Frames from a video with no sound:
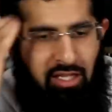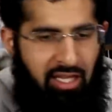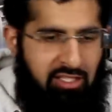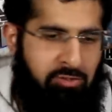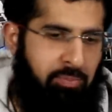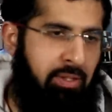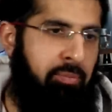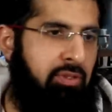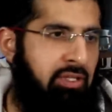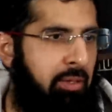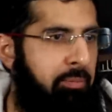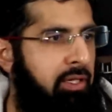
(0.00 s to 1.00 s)
Now, as
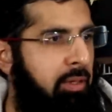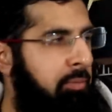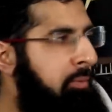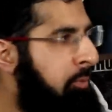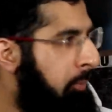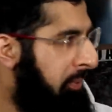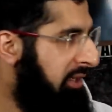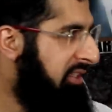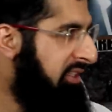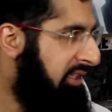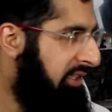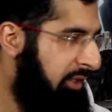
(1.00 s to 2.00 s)
people that are becoming more
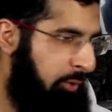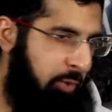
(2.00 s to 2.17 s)
politically